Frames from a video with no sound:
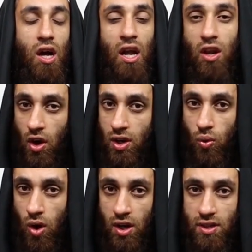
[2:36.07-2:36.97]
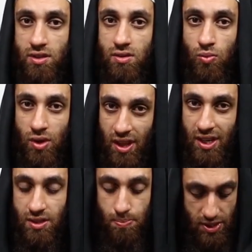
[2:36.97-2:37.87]
And likewise with
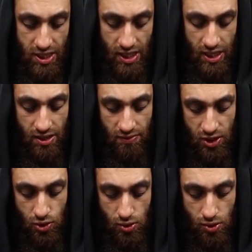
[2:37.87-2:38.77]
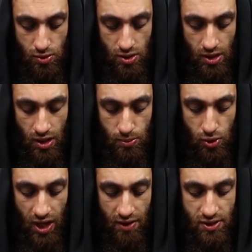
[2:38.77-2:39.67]
this particular individual,
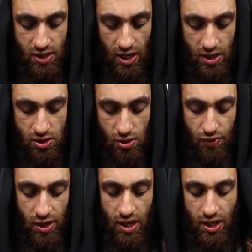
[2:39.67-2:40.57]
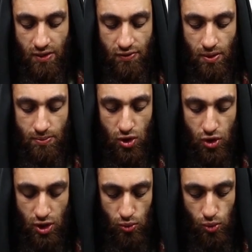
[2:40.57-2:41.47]
Abu Hafsah Sofiane from the
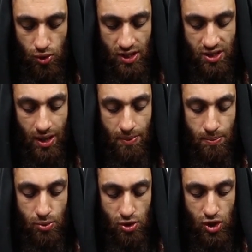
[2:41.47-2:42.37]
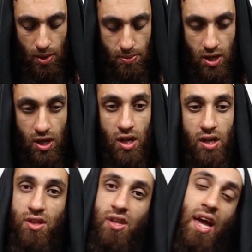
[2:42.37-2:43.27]
Cricklewood Islamic Bookshop,
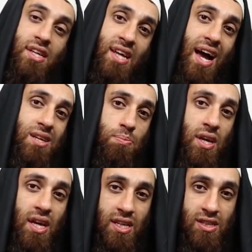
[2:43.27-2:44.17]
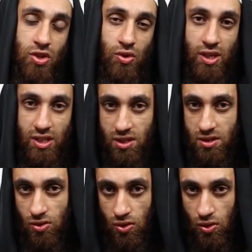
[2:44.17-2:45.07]
they tagged me into this